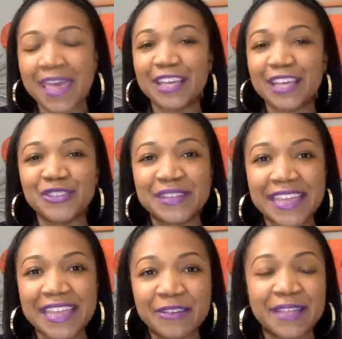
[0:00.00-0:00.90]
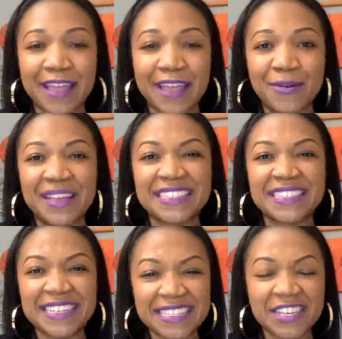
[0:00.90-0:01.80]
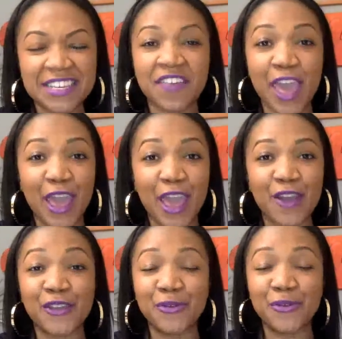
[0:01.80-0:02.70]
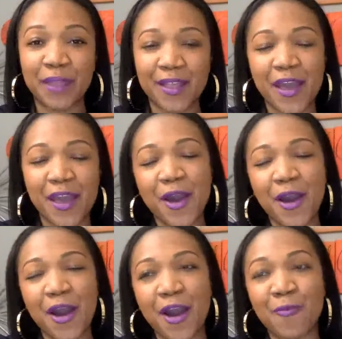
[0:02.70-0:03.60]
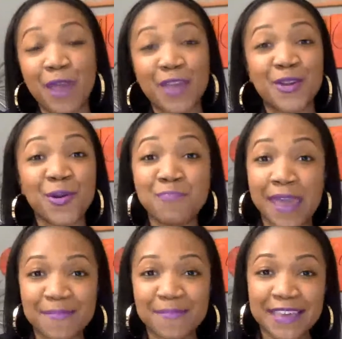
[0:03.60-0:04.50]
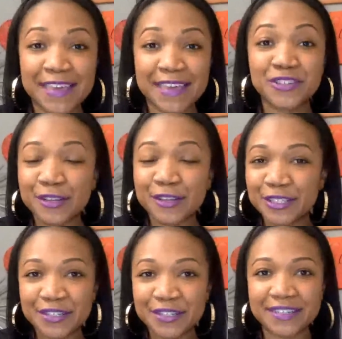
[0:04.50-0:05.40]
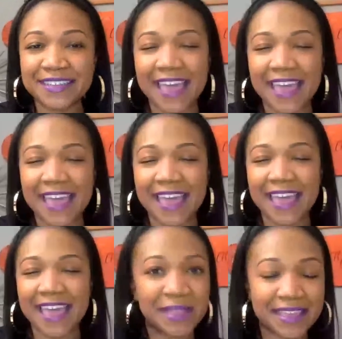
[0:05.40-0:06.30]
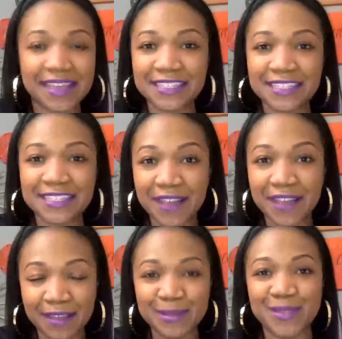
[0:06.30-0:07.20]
It's your neonatal intensive care unit, where your baby is nurtured and strengthened and developed so